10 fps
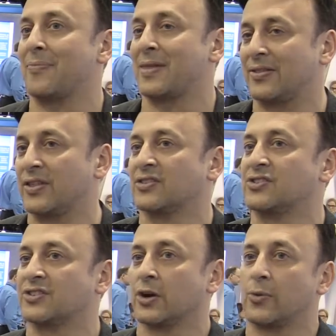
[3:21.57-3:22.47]
And I think this
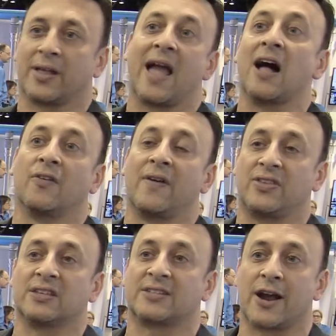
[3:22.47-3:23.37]
is going to really
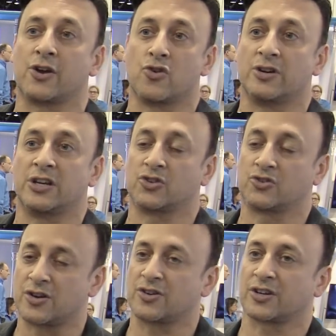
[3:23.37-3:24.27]
elevate the entire drone
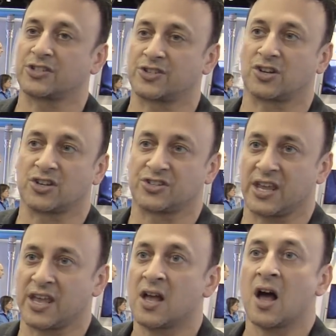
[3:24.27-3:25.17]
industry, and you're going to start to
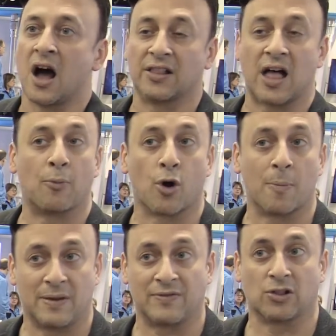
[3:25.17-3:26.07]
see a lot more
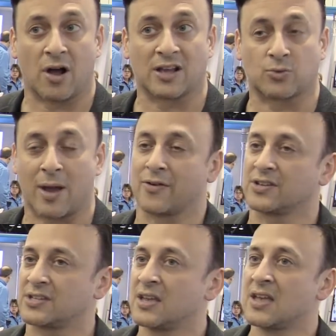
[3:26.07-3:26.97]
BVLOS
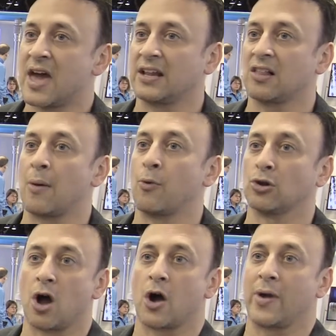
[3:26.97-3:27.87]
waivers and a lot more
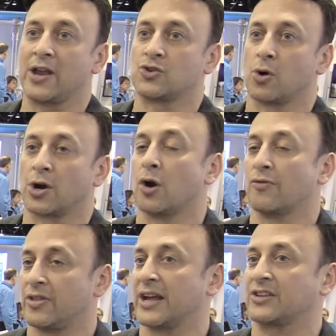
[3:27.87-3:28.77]
long-range work
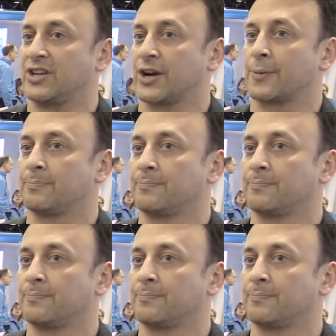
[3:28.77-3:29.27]
over the next year.